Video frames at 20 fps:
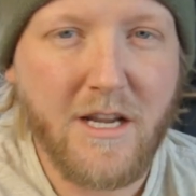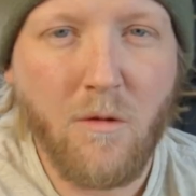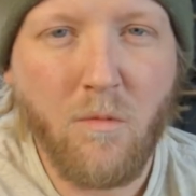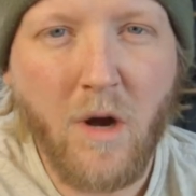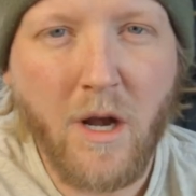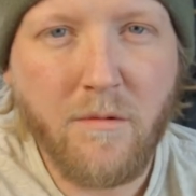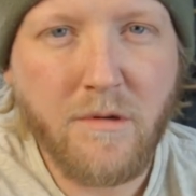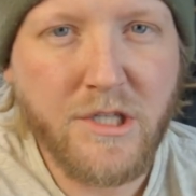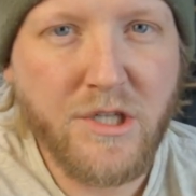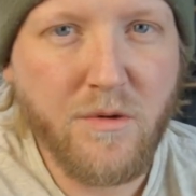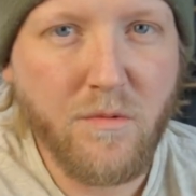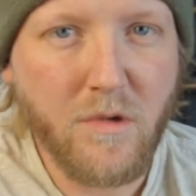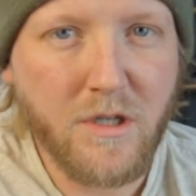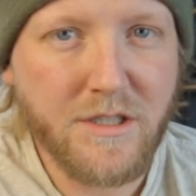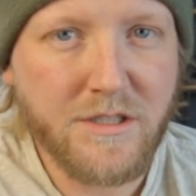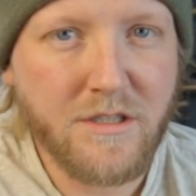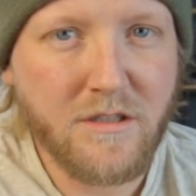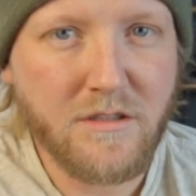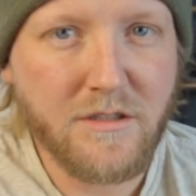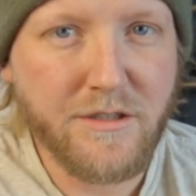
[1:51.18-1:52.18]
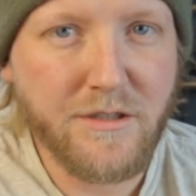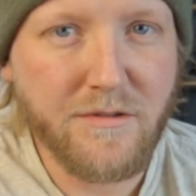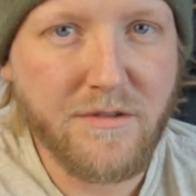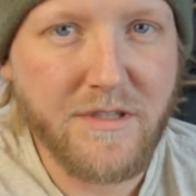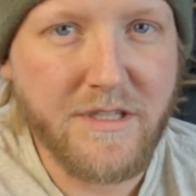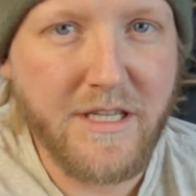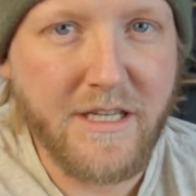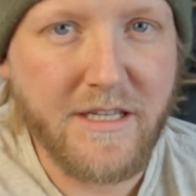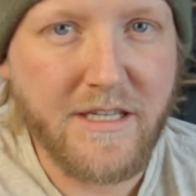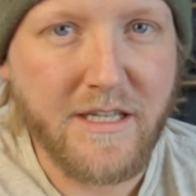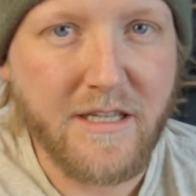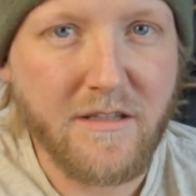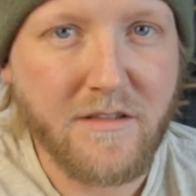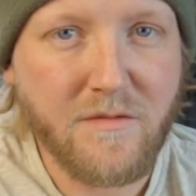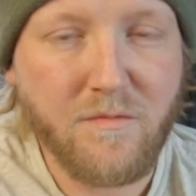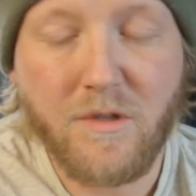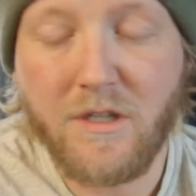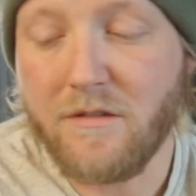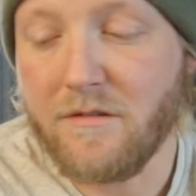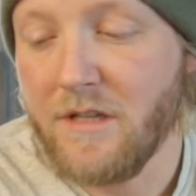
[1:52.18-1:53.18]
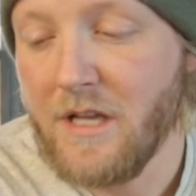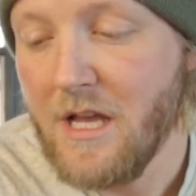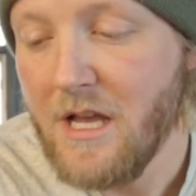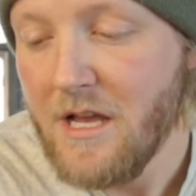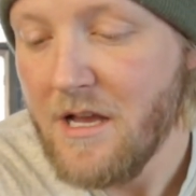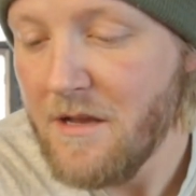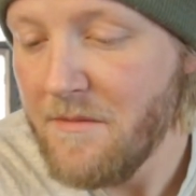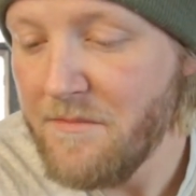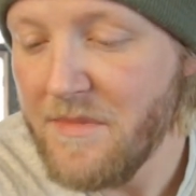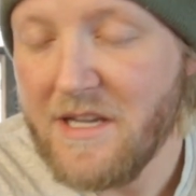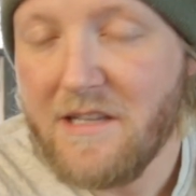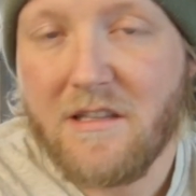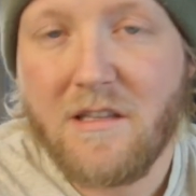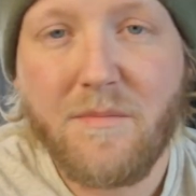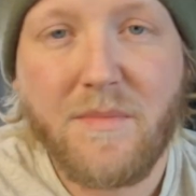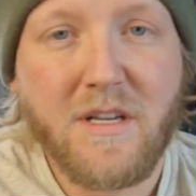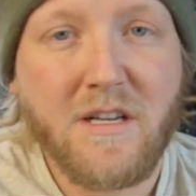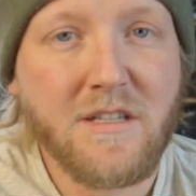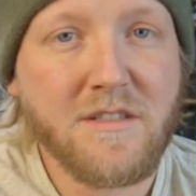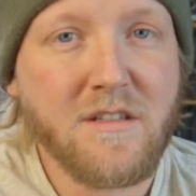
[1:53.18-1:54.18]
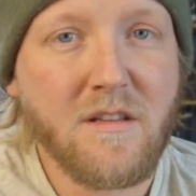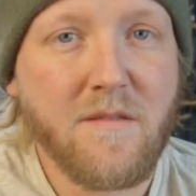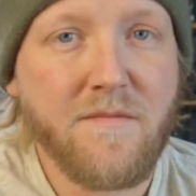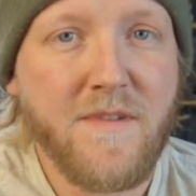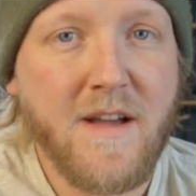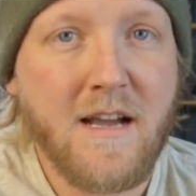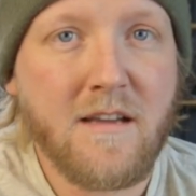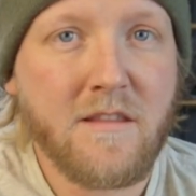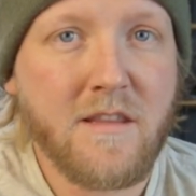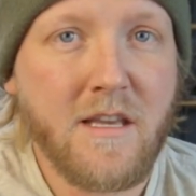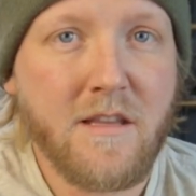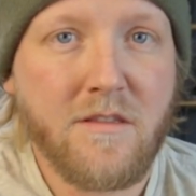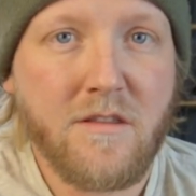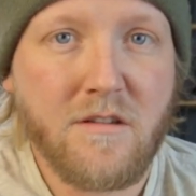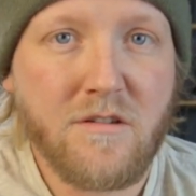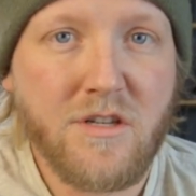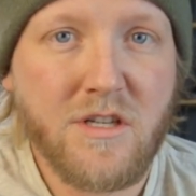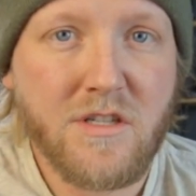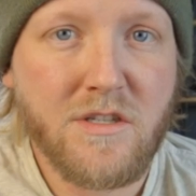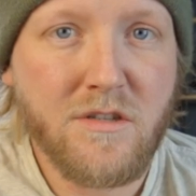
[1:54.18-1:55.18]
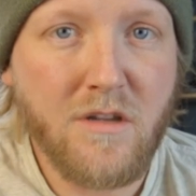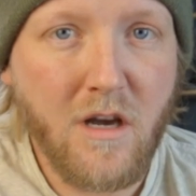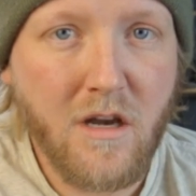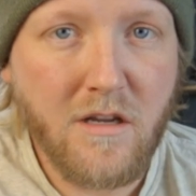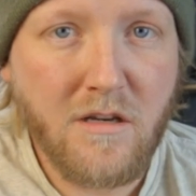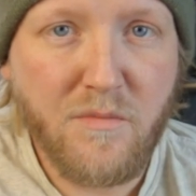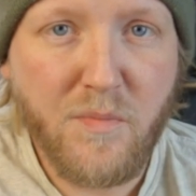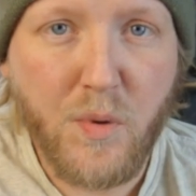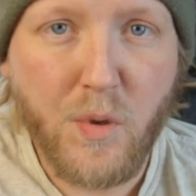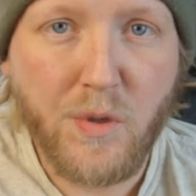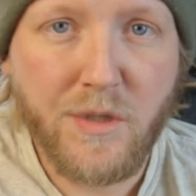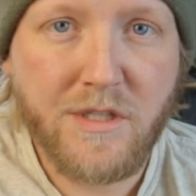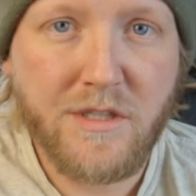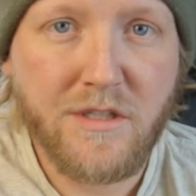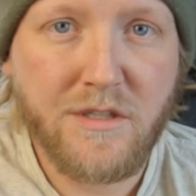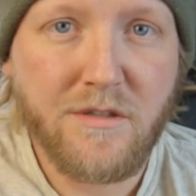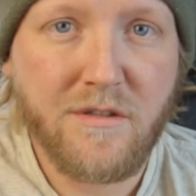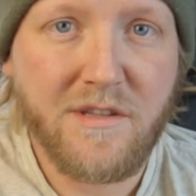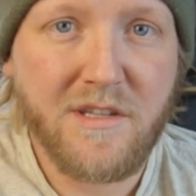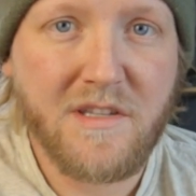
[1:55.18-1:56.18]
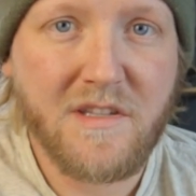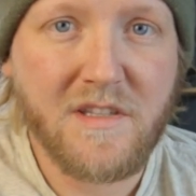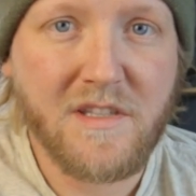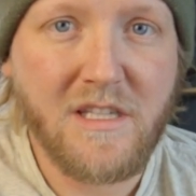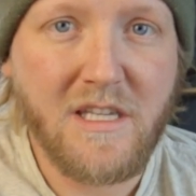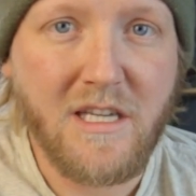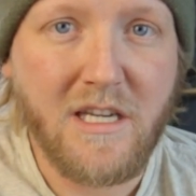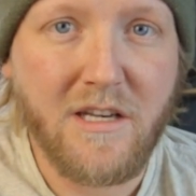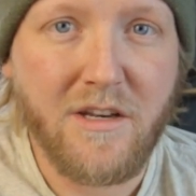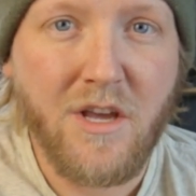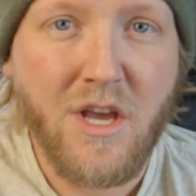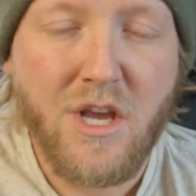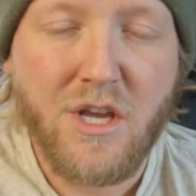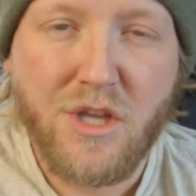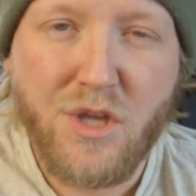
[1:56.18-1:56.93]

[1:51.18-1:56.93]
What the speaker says: Now, why would you want to lose details? Well, mainly because of the fact that they're just not important to the scene.